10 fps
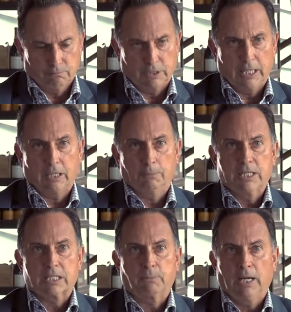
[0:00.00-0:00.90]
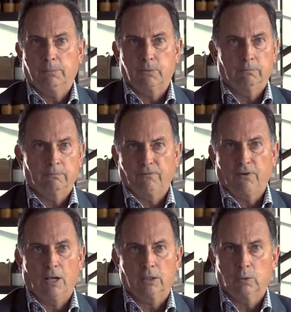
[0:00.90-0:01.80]
down on a piece of paper and
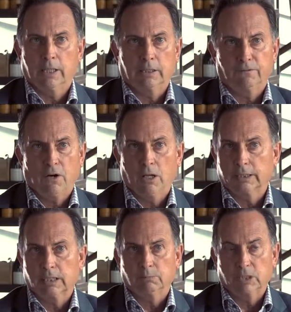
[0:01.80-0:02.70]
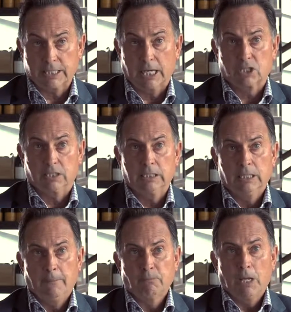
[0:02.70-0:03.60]
file it away in a filing cabinet. Is actually
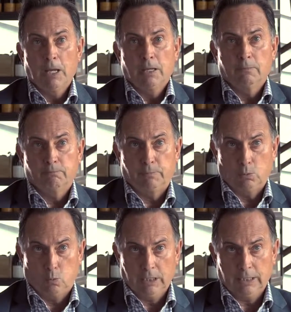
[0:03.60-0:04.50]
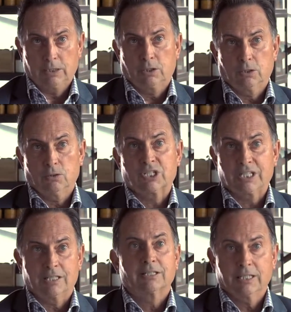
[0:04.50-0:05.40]
be willing to
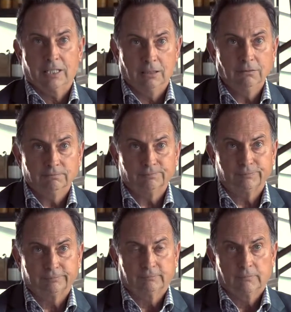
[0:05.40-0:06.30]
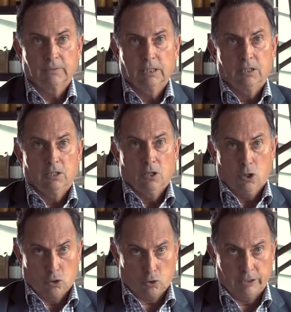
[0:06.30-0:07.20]
sit down,
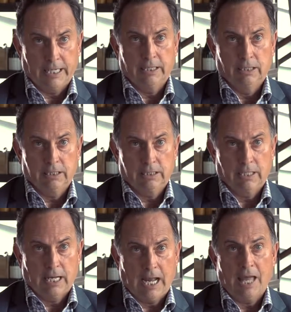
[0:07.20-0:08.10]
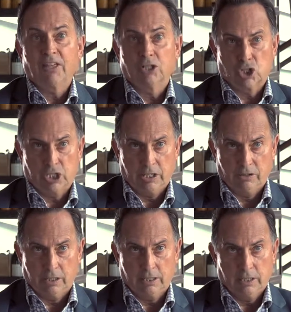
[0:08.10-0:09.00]
create it, and then share
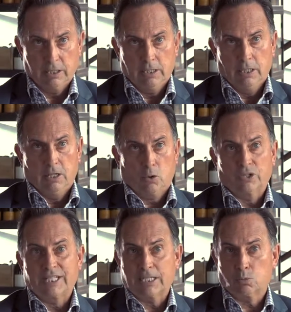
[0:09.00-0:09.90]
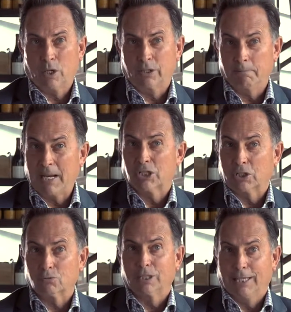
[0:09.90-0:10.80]
it. Because that's where the magic
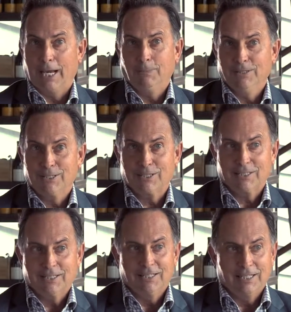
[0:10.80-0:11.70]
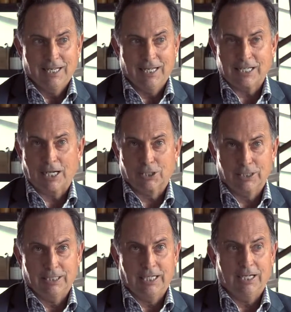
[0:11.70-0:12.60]
really happens, is
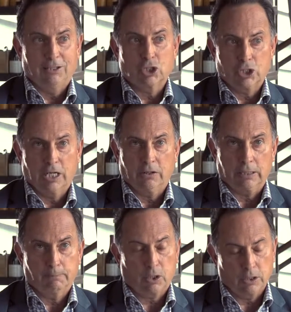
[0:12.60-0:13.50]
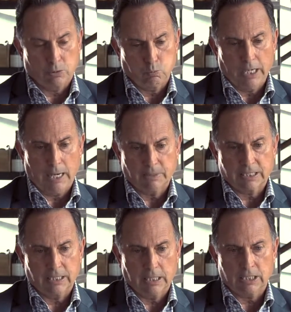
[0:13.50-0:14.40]
actually in the sharing. Because what
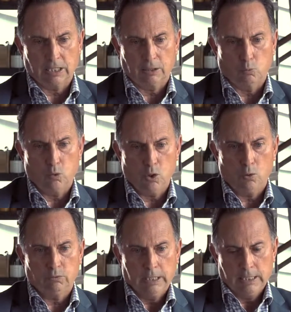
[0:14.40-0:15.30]
happens then is that the world